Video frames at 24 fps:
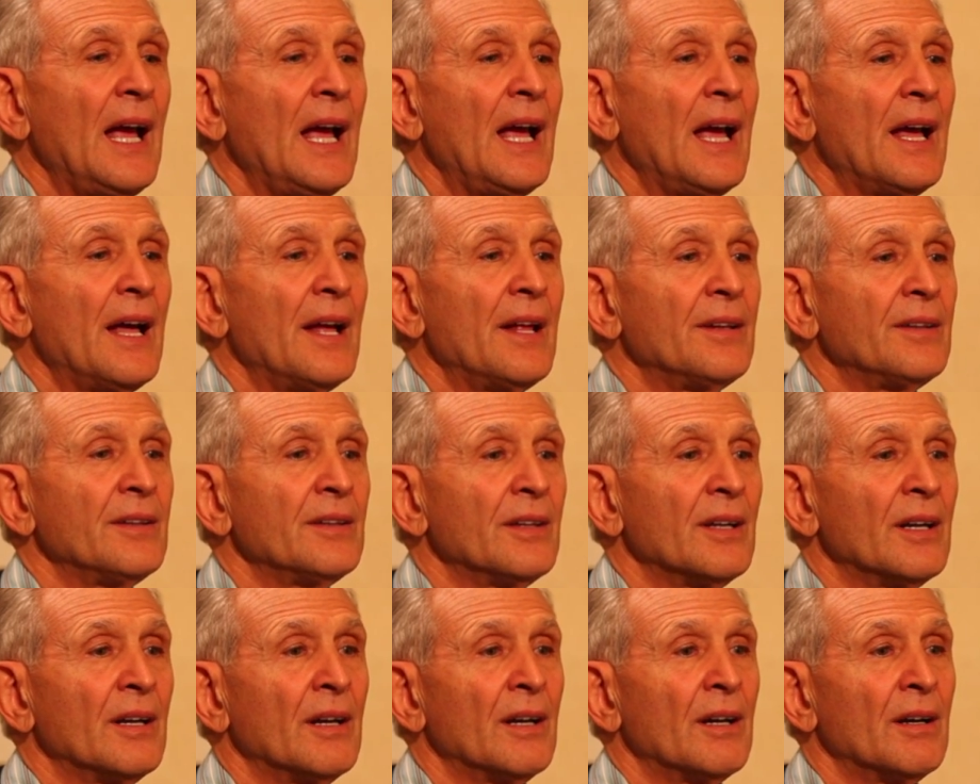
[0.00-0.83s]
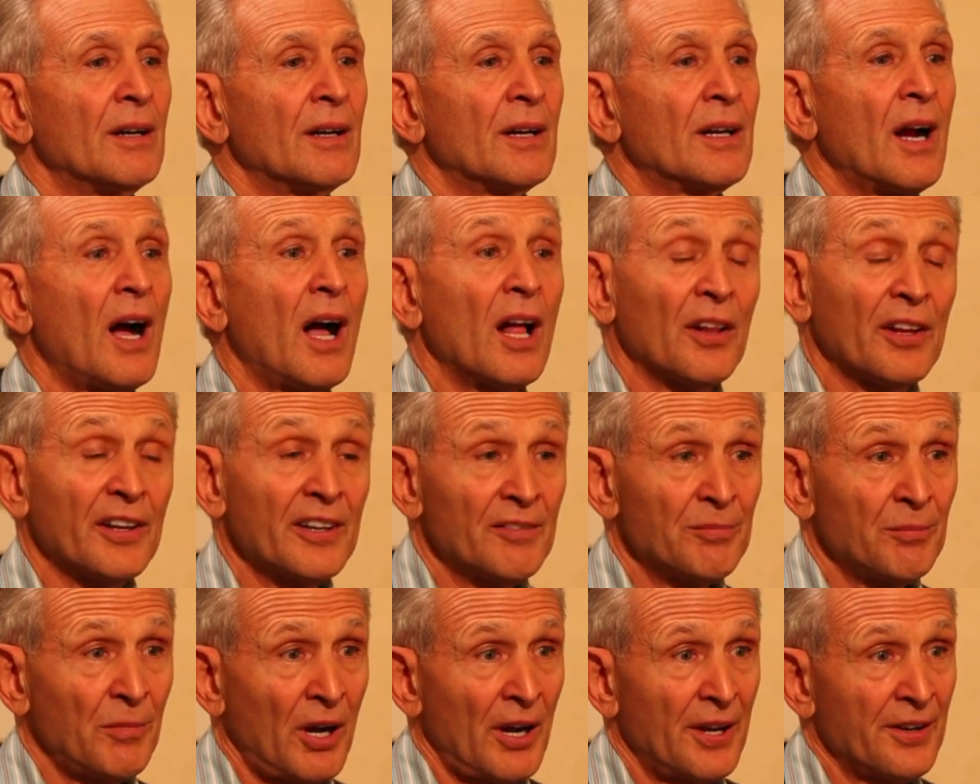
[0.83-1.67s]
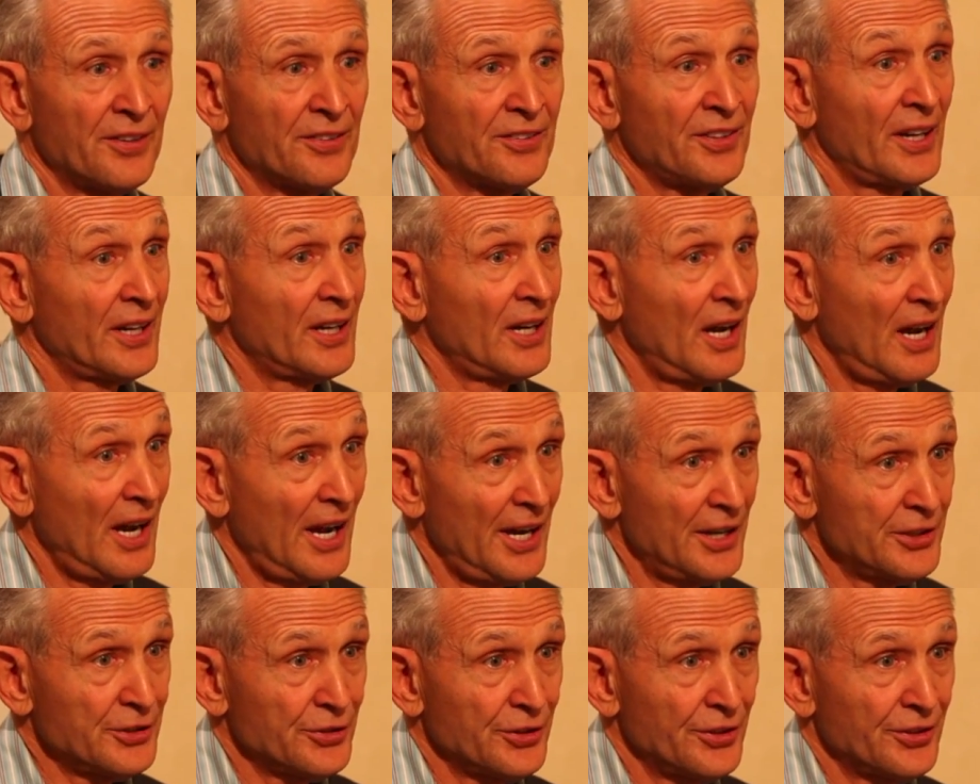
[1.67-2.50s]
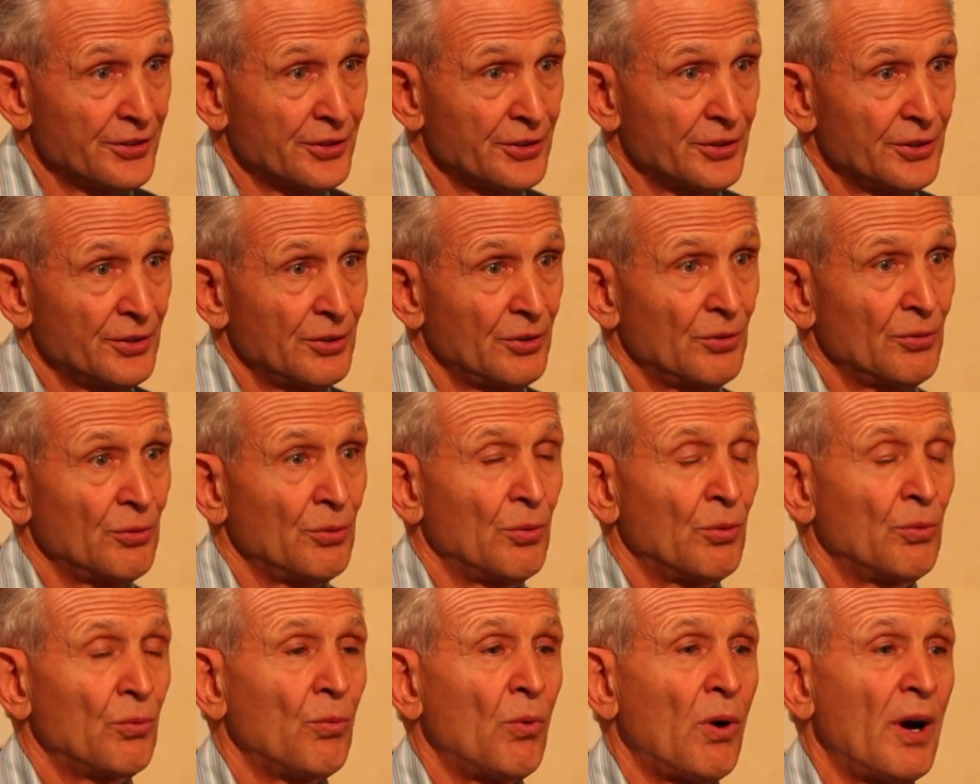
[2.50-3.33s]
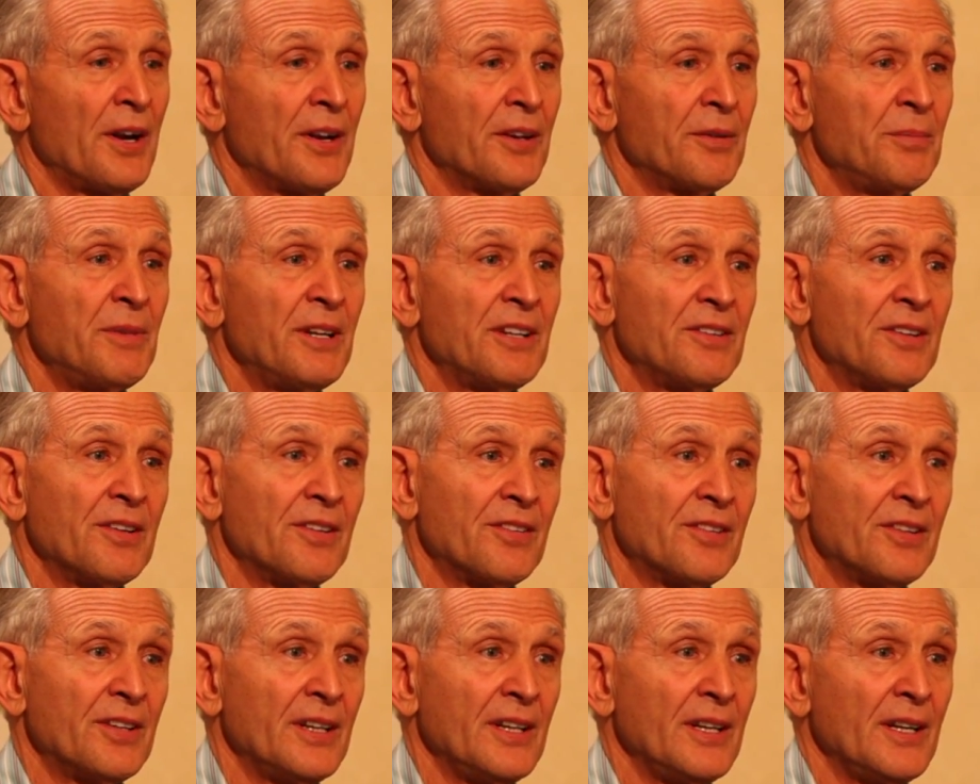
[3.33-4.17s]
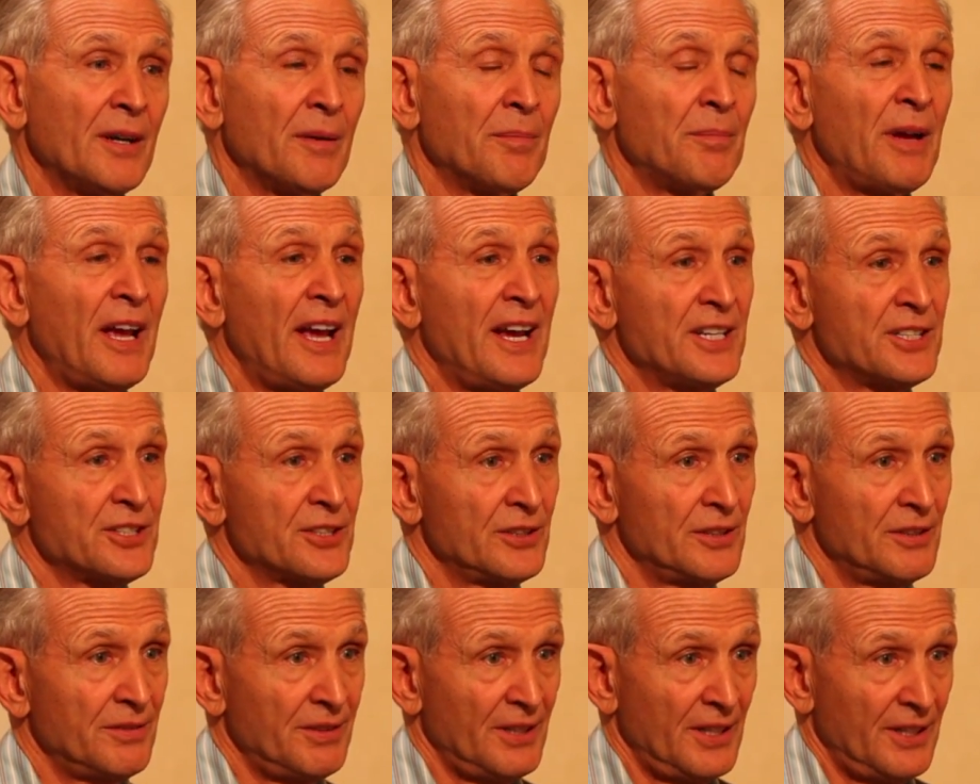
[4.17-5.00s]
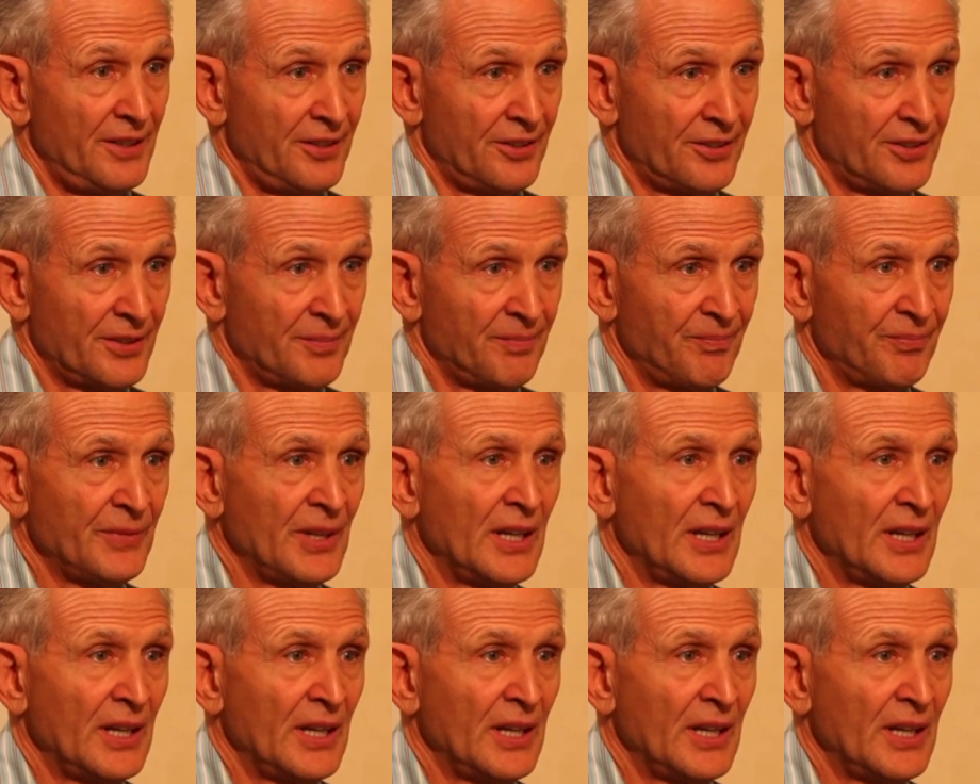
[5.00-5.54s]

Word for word: And a colleague of mine, a psychiatrist, wanted me to see a patient of his.